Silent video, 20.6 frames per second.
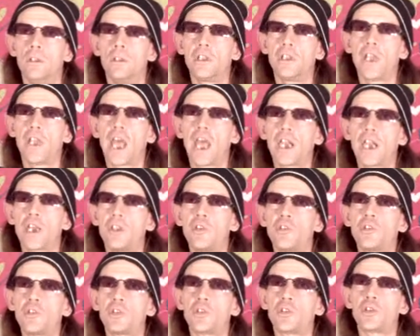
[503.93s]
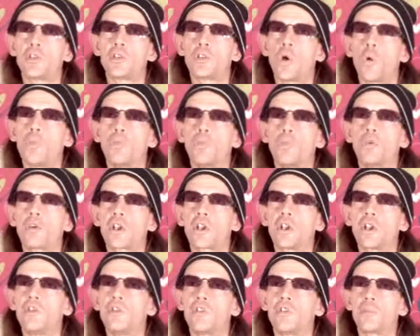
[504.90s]
That is the global
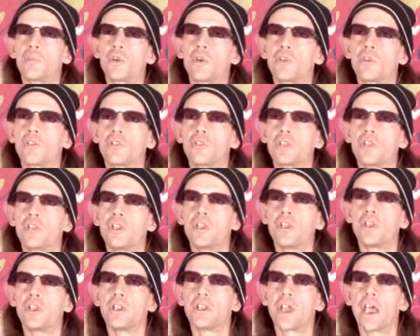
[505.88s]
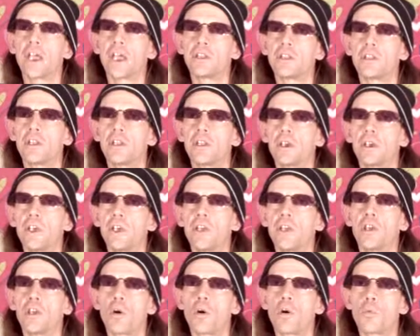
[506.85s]
conspiracy that the
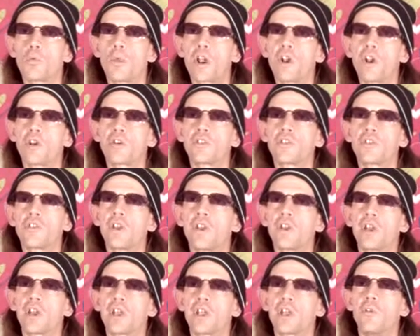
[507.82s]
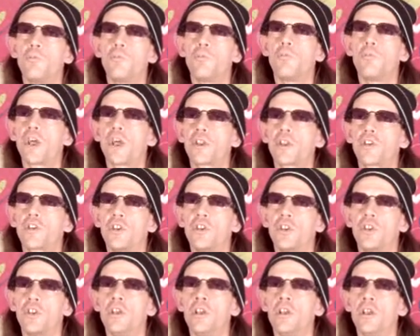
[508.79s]
ego parasitic infection
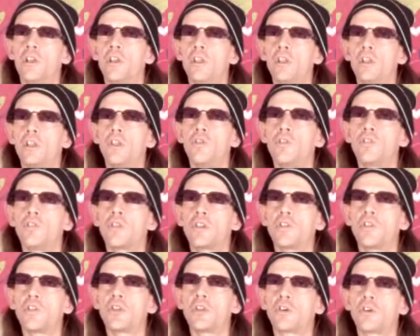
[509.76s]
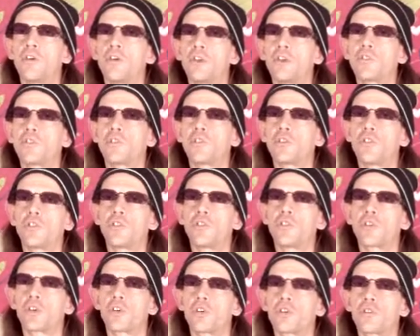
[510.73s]
using the Christian
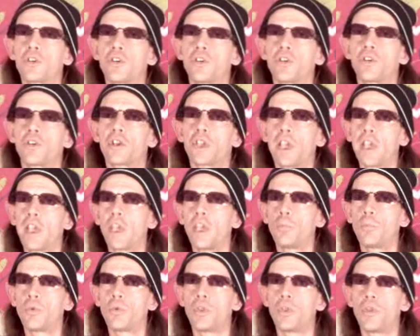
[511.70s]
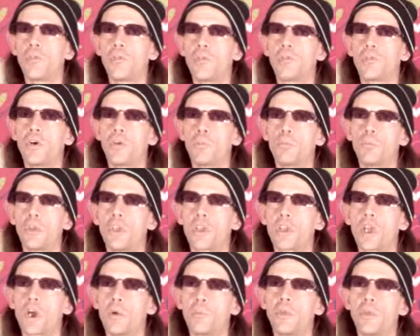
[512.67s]
church to keep you from
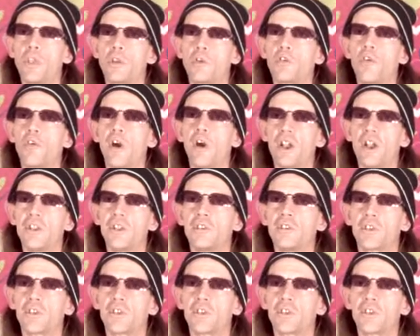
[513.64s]
becoming Christ,